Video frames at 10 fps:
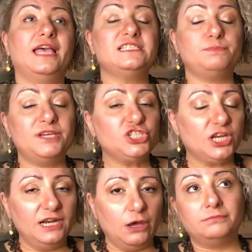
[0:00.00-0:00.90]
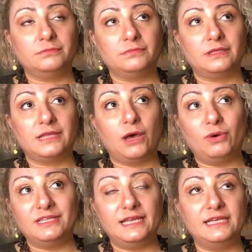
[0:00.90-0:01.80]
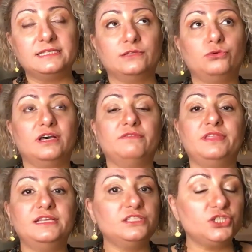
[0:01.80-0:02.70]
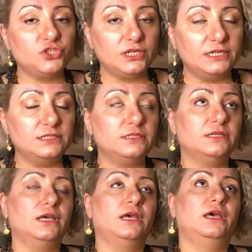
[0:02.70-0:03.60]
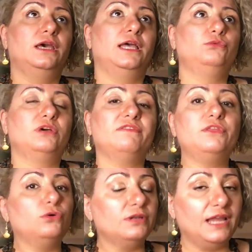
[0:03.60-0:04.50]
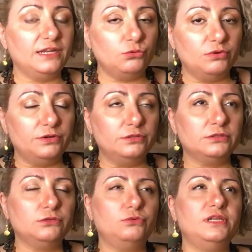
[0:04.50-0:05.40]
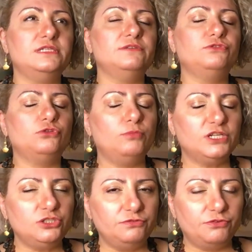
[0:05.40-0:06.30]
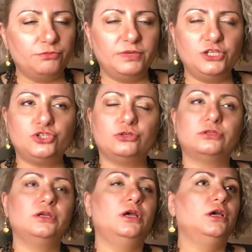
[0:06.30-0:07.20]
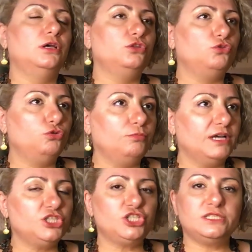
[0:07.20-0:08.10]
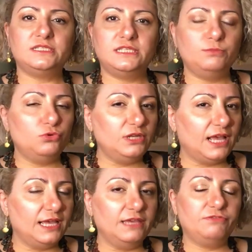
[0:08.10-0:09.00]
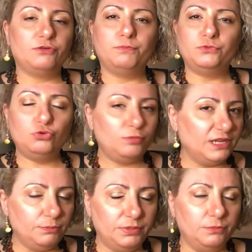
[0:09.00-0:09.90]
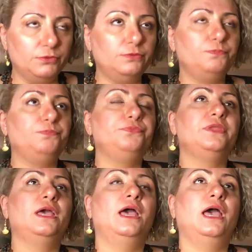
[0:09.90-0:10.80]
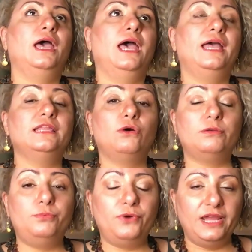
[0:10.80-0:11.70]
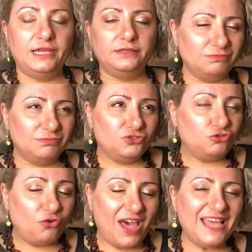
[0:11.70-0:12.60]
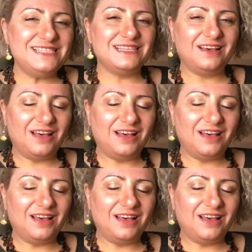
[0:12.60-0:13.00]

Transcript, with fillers: especially nowadays that we have the internet, and we have the online world. We receive too much information, too much stimuli from too many people, and our brain tries